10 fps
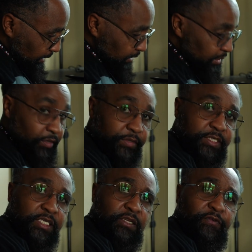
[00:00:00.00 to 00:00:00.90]
you know it's
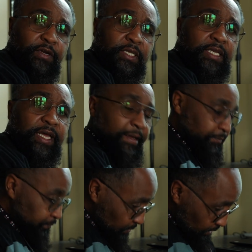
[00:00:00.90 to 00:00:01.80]
actually fairly light.
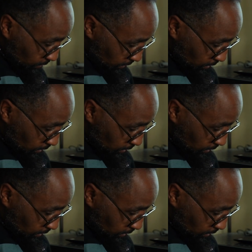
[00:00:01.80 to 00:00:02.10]
The